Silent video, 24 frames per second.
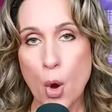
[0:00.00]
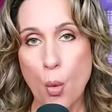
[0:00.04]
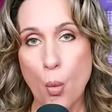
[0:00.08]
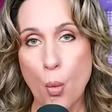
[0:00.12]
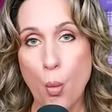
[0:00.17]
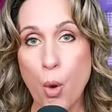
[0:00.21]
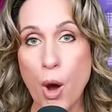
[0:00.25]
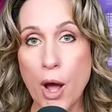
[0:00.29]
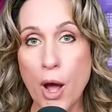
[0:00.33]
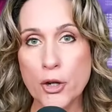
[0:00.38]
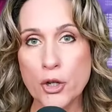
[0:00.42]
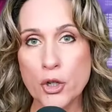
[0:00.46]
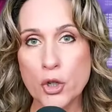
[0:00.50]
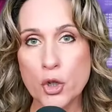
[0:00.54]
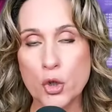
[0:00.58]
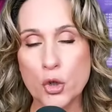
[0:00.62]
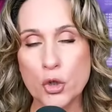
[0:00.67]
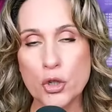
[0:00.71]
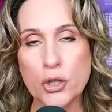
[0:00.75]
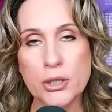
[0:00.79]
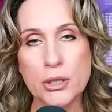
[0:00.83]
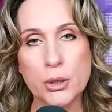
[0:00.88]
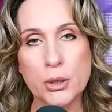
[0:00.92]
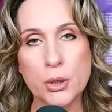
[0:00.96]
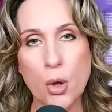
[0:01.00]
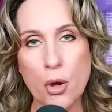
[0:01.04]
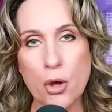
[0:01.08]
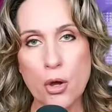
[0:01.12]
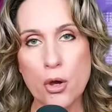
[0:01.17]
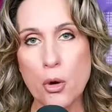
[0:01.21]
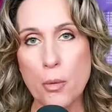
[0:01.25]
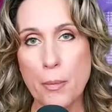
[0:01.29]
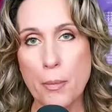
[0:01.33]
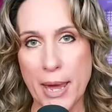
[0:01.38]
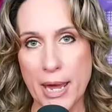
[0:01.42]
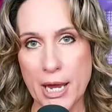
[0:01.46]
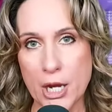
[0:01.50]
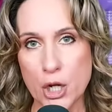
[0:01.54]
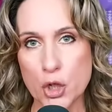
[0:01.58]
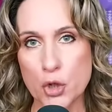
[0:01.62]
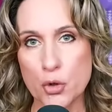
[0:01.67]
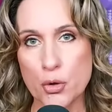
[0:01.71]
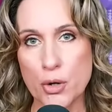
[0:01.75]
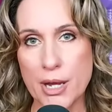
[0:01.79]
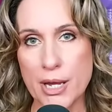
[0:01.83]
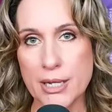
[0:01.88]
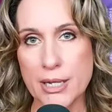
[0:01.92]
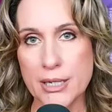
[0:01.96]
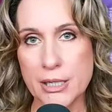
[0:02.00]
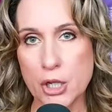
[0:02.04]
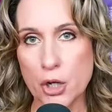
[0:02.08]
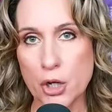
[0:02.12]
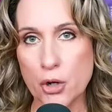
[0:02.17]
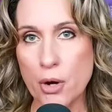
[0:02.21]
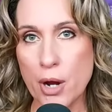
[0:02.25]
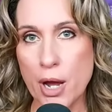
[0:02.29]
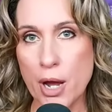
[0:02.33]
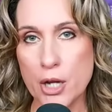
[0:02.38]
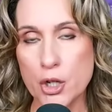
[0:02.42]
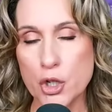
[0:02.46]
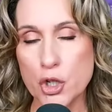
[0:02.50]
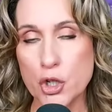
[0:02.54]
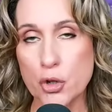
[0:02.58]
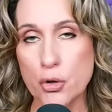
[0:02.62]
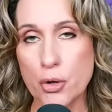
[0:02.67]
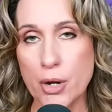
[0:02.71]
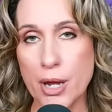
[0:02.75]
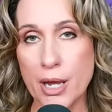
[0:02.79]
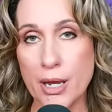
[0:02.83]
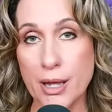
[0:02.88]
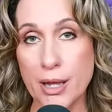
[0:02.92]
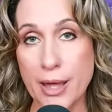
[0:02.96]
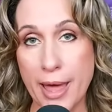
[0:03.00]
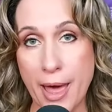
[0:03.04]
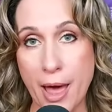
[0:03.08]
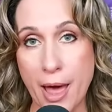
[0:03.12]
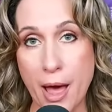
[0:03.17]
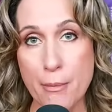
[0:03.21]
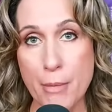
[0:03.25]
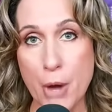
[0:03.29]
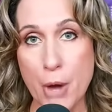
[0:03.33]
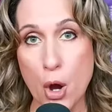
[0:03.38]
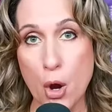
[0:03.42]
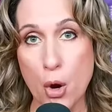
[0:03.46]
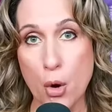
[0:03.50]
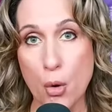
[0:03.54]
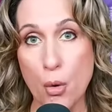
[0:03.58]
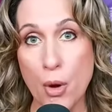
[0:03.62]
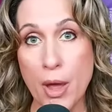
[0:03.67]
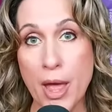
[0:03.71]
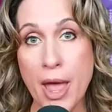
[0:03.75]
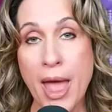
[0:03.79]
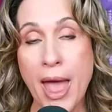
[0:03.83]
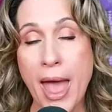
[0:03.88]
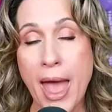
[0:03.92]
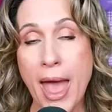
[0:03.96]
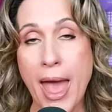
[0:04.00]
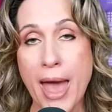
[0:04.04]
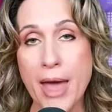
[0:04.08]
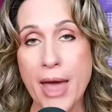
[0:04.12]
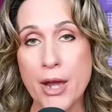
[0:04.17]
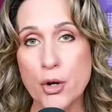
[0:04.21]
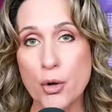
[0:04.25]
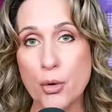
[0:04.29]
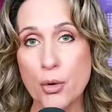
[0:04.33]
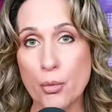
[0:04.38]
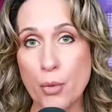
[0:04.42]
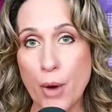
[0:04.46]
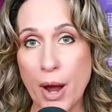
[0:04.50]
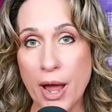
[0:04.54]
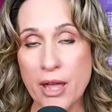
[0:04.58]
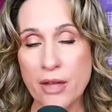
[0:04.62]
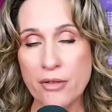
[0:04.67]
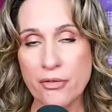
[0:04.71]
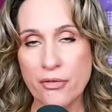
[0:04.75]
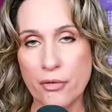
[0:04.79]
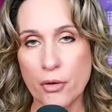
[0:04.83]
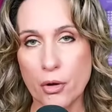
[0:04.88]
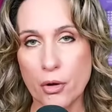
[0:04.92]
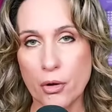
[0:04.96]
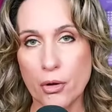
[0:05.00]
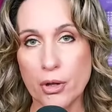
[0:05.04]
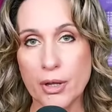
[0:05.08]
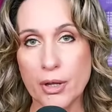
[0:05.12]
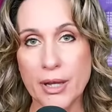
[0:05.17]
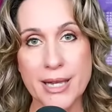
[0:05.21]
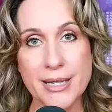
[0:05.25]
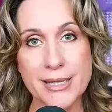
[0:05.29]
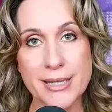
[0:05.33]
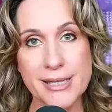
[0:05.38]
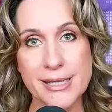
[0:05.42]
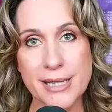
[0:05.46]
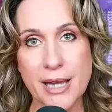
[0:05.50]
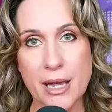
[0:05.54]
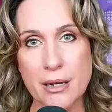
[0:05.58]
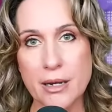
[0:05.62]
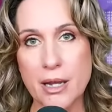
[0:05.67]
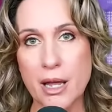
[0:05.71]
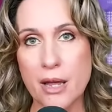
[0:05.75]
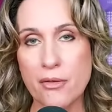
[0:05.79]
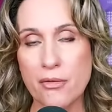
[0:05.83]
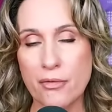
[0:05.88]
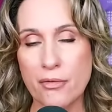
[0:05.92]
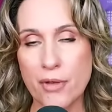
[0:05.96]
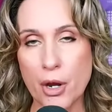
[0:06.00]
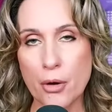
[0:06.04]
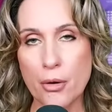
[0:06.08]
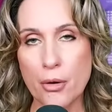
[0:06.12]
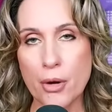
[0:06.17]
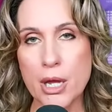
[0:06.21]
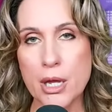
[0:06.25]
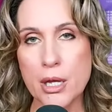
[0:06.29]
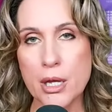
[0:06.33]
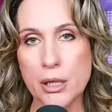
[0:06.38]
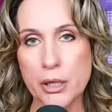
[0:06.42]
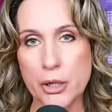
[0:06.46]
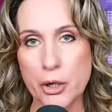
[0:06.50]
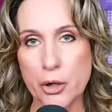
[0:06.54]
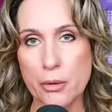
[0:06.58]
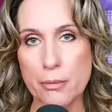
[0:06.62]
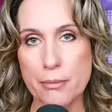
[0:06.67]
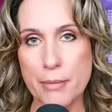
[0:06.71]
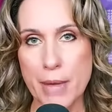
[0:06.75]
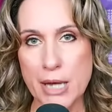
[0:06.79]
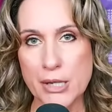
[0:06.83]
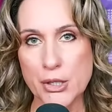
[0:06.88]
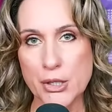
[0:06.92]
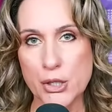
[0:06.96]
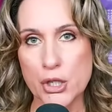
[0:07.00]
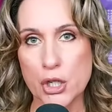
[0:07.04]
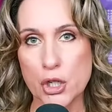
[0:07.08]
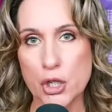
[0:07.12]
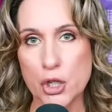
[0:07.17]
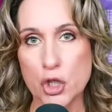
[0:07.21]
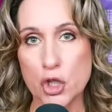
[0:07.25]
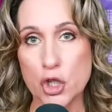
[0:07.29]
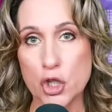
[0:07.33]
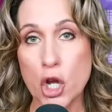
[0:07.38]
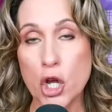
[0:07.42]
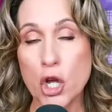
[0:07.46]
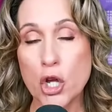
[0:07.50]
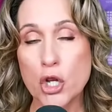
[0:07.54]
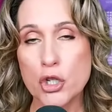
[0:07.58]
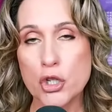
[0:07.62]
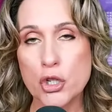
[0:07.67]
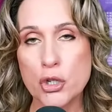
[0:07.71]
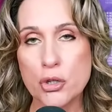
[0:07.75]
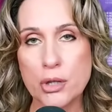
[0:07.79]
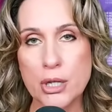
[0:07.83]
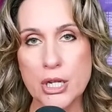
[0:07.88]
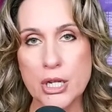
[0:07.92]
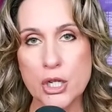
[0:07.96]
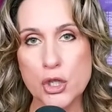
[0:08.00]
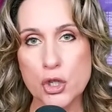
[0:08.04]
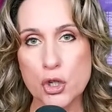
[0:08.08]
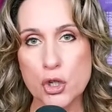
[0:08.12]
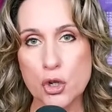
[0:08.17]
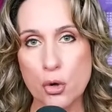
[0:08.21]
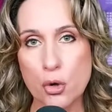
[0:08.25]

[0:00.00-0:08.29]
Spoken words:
One good loyal patriot deer hunter in camo and a rifle can send a very clear message to these